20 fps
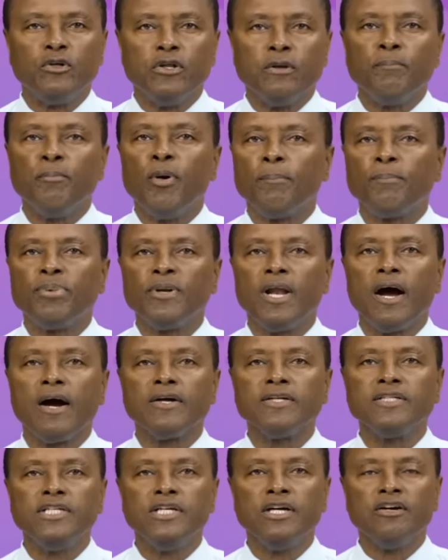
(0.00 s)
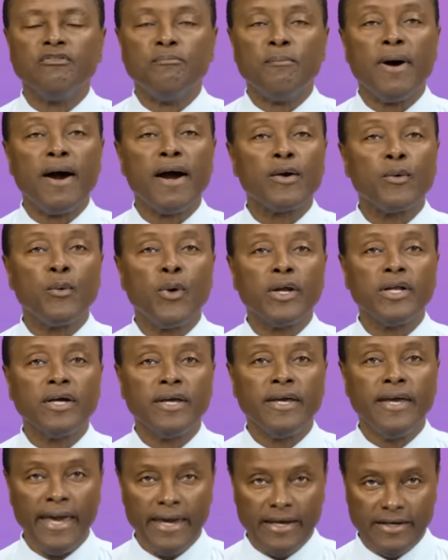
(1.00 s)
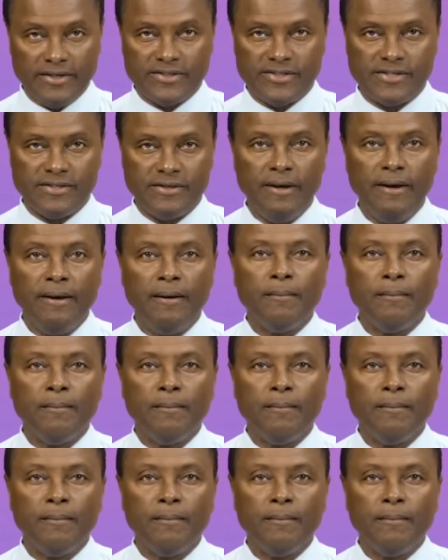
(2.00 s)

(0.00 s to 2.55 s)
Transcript: the popularity of marijuana cakes.